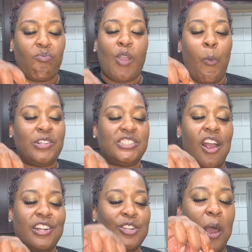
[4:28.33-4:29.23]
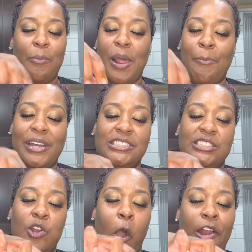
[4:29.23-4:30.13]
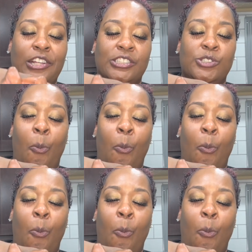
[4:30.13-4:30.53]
But y'all know I'm not about to eat all this.